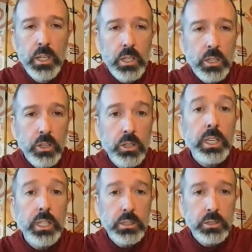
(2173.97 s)
look
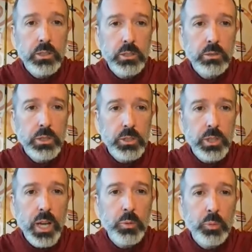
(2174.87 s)
into the
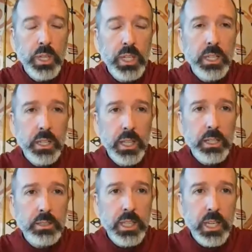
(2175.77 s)
tribal media
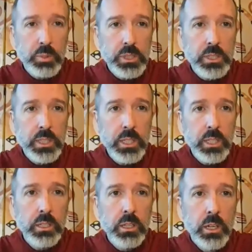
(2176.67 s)
landscape and
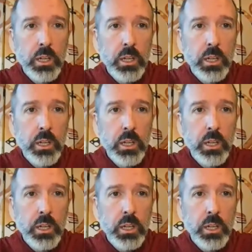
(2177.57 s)
see